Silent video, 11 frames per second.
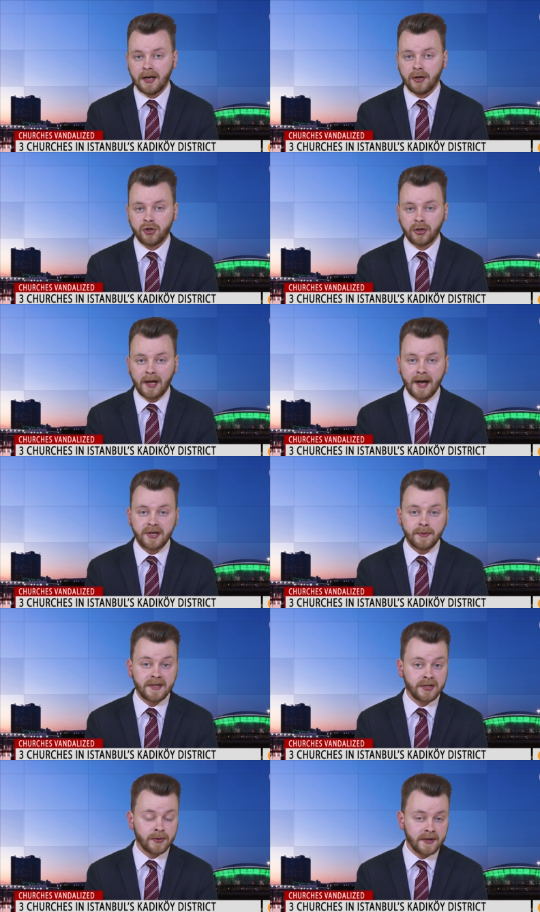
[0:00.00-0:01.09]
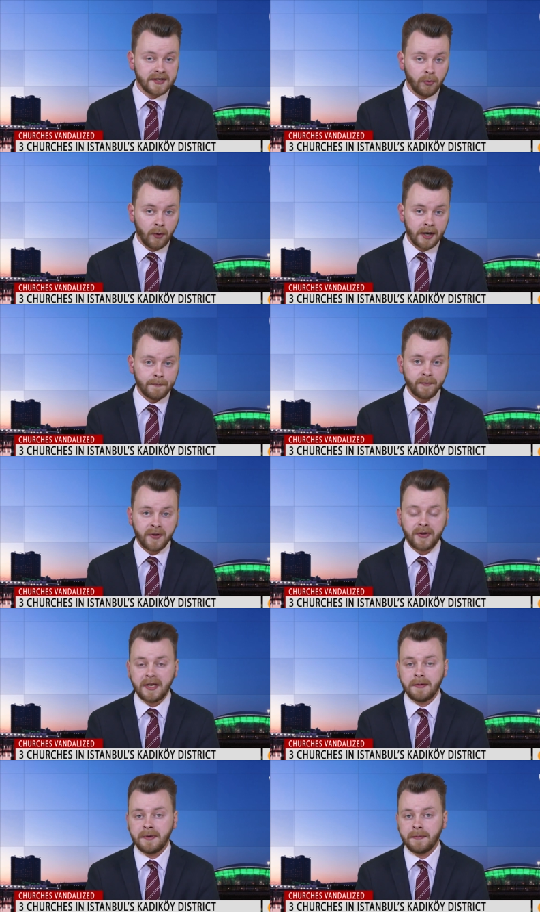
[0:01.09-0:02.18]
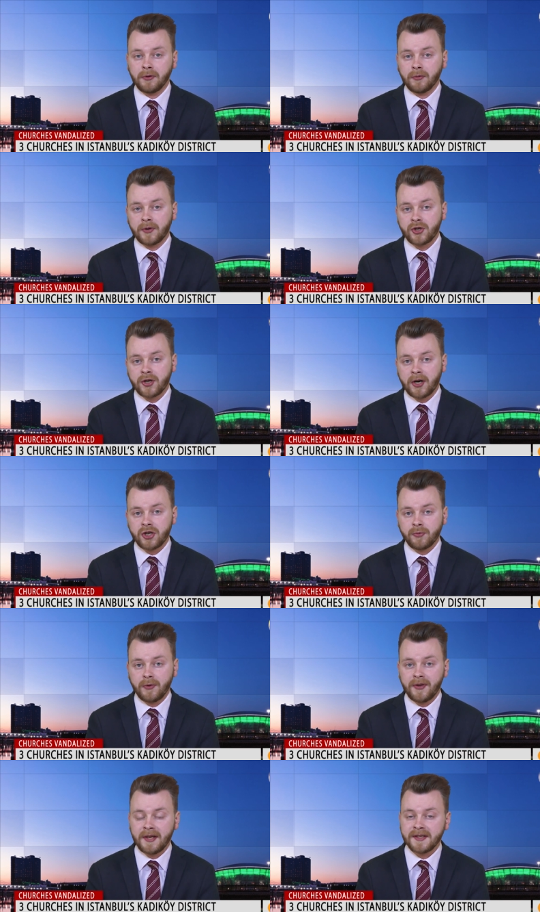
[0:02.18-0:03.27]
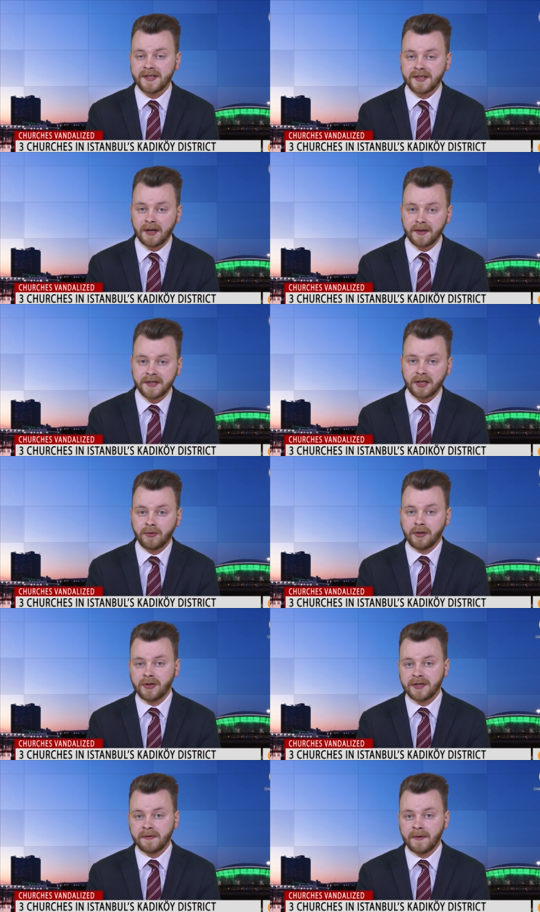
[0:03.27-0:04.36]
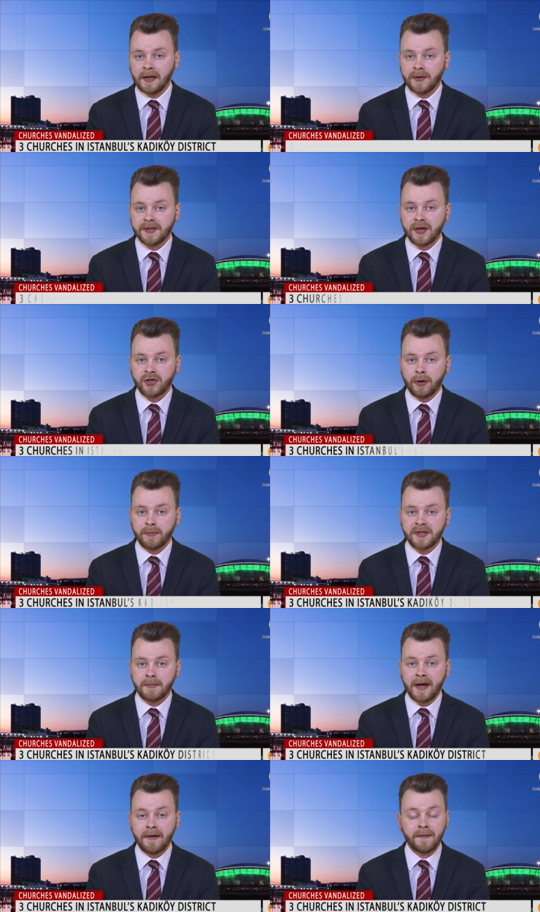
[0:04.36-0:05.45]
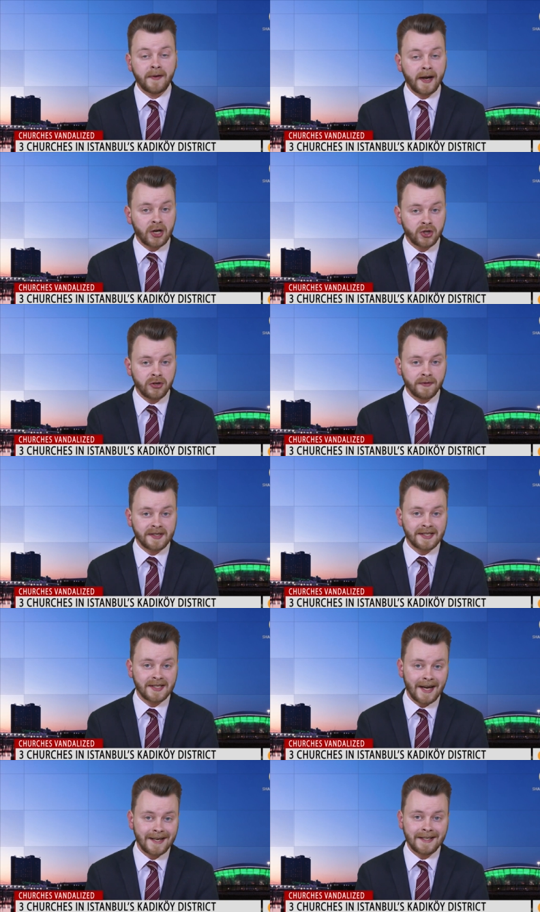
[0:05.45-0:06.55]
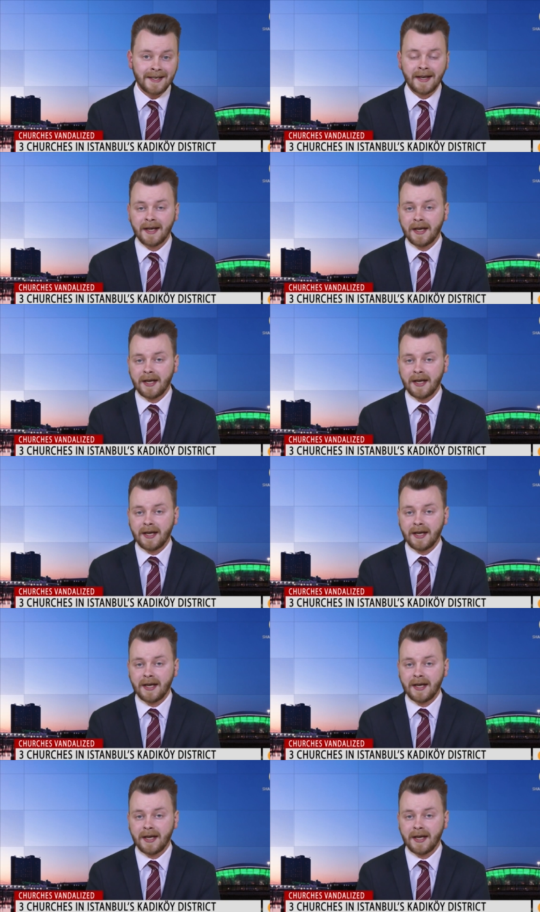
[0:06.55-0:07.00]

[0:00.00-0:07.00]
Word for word: In July 2021, three people were charged with insulting religious values adopted by a fraction of society